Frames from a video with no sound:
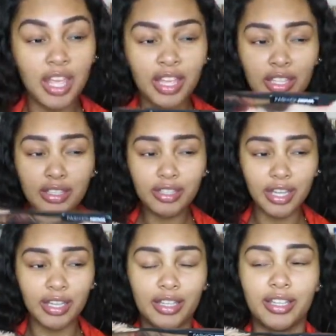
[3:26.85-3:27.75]
It looked
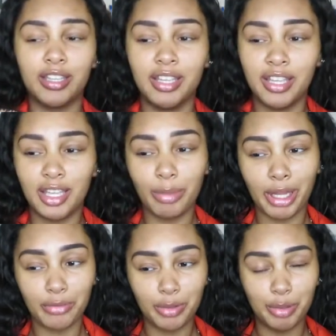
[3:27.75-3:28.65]
like it
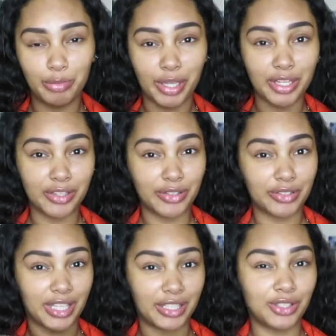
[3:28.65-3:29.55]
probably would have been better if it
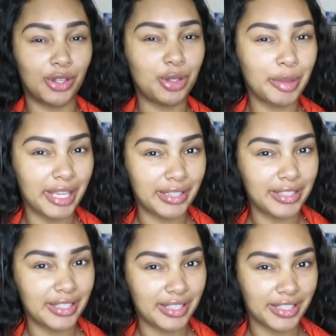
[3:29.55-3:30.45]
was like shoulder pads
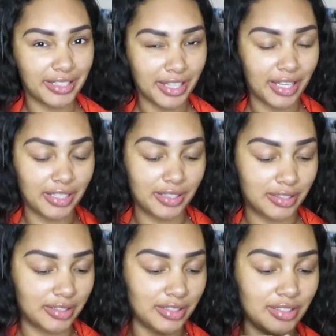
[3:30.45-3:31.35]
in it, because it kind of
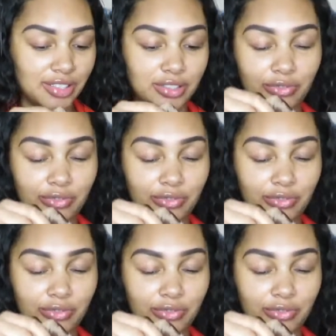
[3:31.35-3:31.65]
just